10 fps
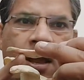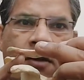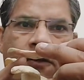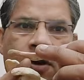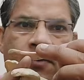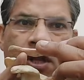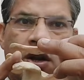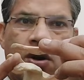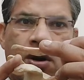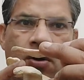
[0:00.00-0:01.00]
from the
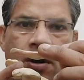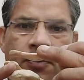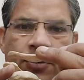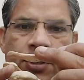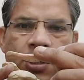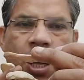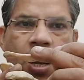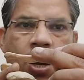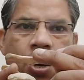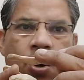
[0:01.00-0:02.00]
coracoid process, a
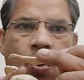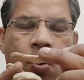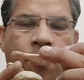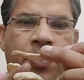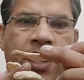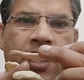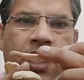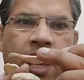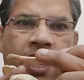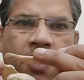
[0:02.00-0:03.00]
crow
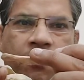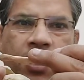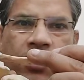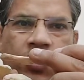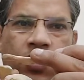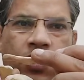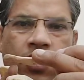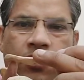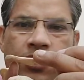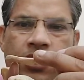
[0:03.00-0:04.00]
beak-like appearance
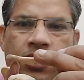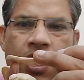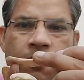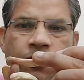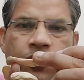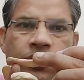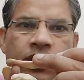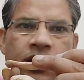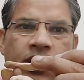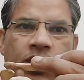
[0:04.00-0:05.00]
coracoid process, up to
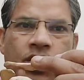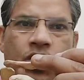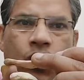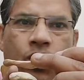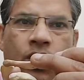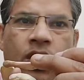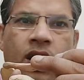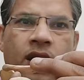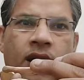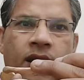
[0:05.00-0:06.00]
this zone
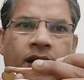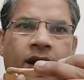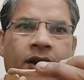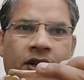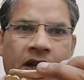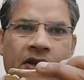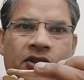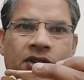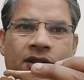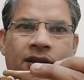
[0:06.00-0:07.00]

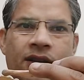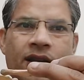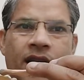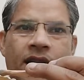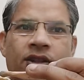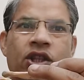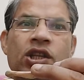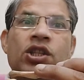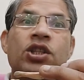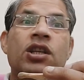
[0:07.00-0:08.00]
attached, and
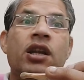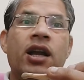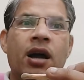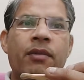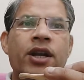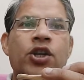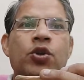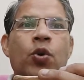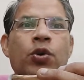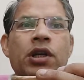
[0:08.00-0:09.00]
this ligament
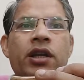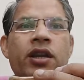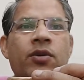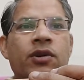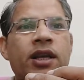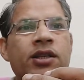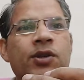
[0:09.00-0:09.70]
totally known as